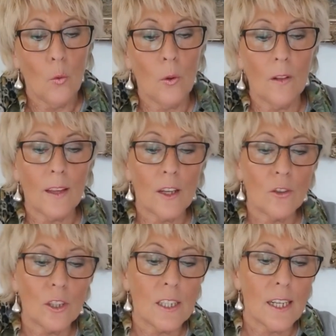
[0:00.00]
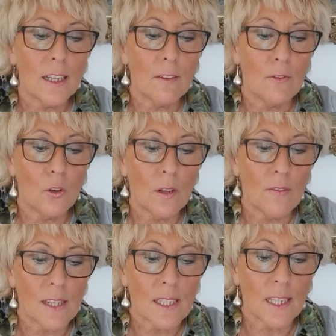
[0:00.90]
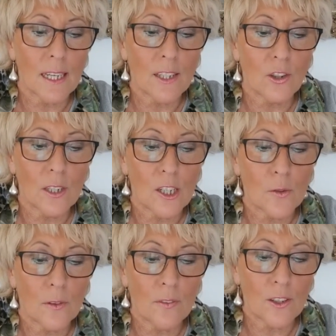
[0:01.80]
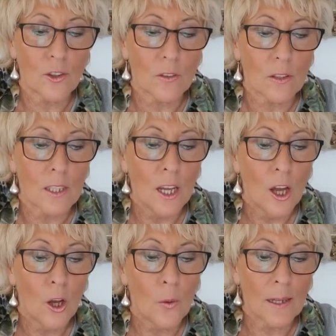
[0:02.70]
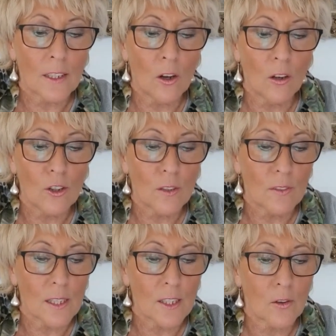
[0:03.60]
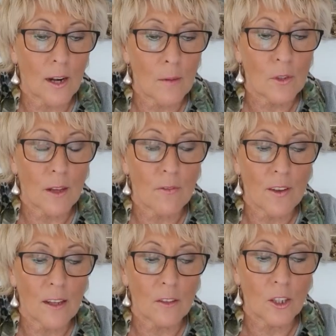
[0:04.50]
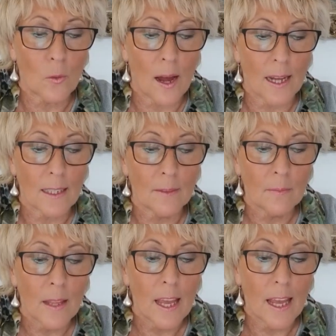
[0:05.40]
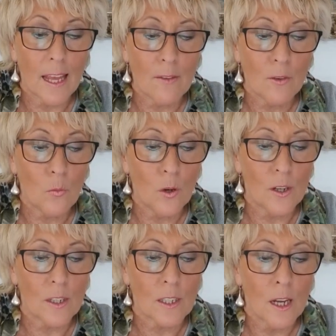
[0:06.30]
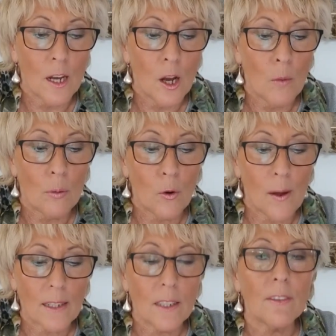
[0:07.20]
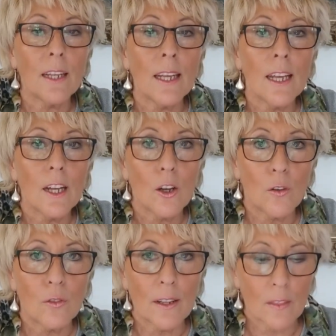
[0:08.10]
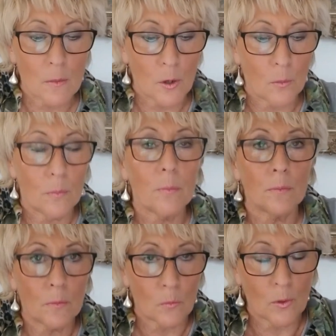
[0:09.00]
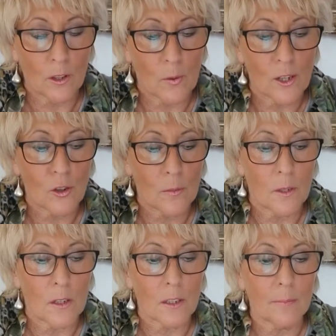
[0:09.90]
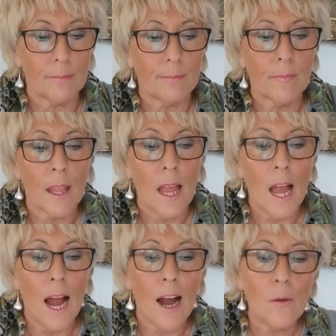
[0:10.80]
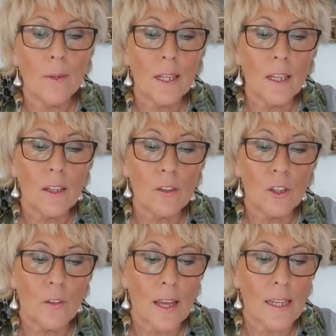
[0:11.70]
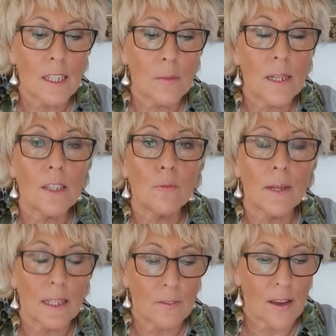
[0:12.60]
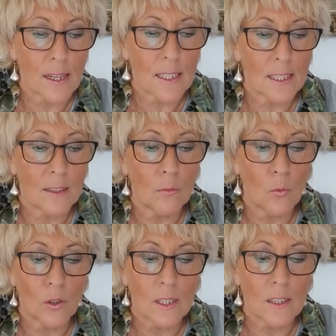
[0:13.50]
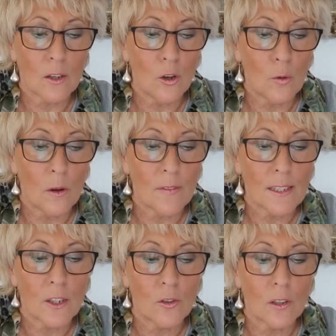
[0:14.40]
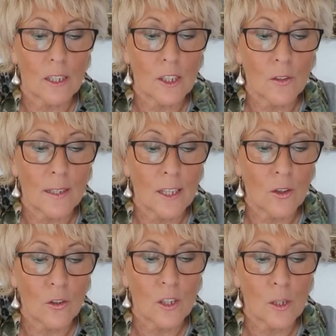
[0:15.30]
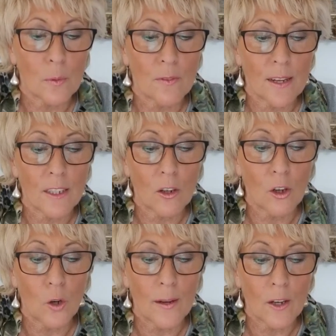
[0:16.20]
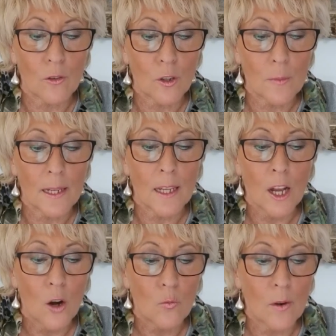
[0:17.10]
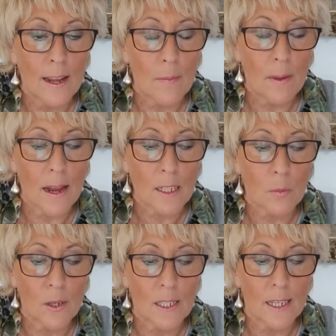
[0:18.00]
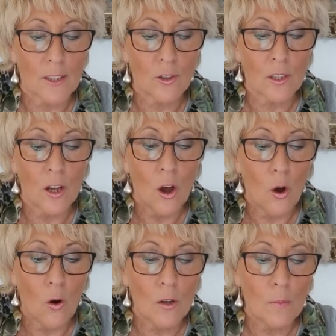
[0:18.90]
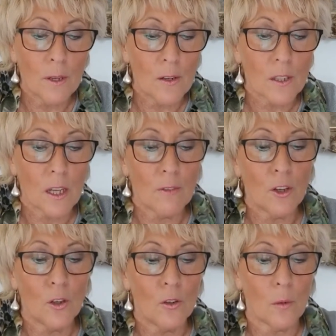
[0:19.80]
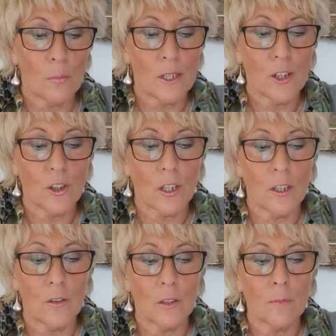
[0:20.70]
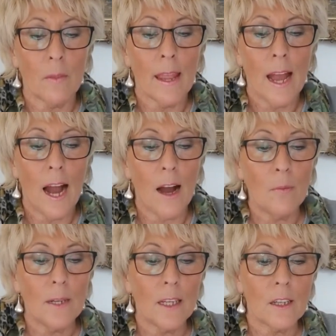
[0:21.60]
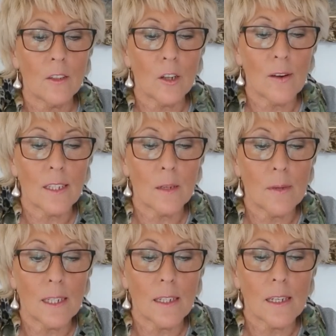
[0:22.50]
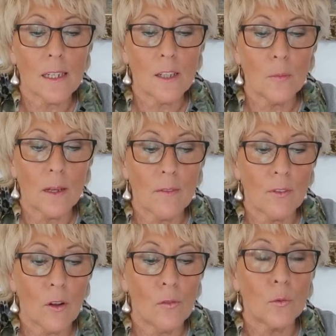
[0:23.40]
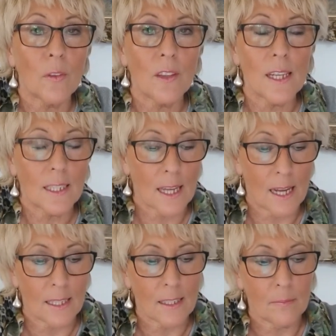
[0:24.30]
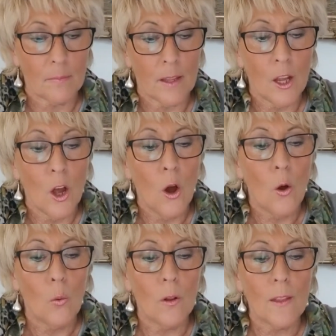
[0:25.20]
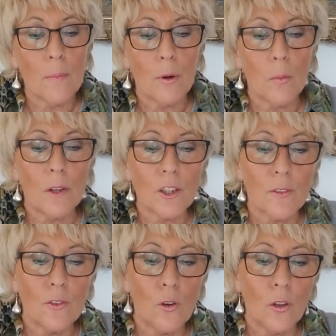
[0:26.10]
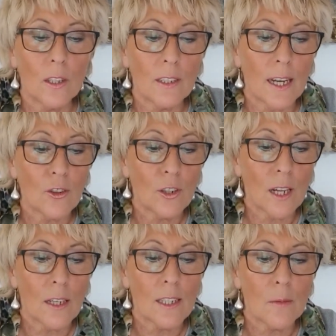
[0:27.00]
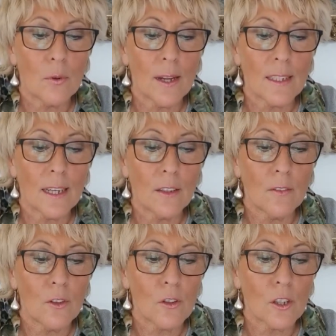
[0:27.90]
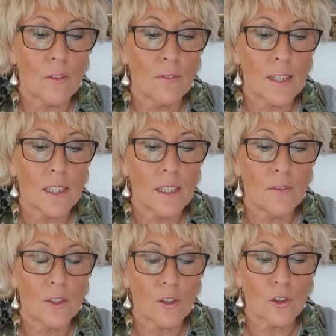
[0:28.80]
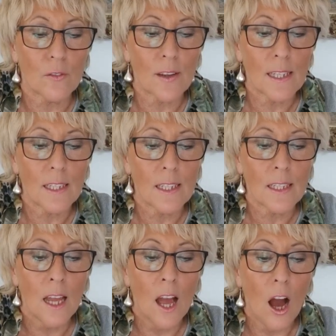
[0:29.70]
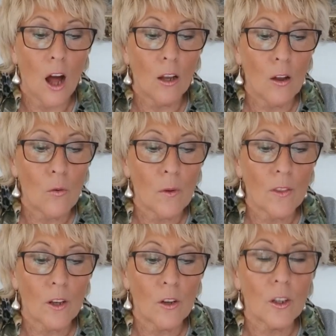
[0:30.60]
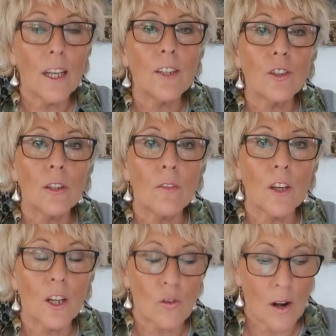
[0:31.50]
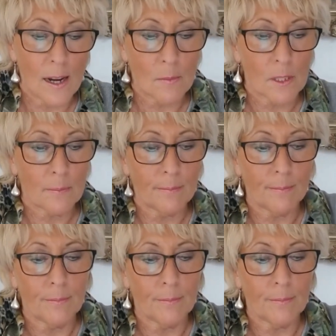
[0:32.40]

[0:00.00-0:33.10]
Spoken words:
Will they undertake a full investigation into officials who had knowledge of these crimes yet failed to act? Even worse, proactively covering them up with question marks. How many girls do they estimate have been affected? What is the Home Office currently doing in order to prevent ongoing grooming, rape, exploitation or abuse of young British girls? How many girls are estimated to still be involved with these gangs? Will they publish a full nationality breakdown of those convicted for such offences, along with the location of their crimes?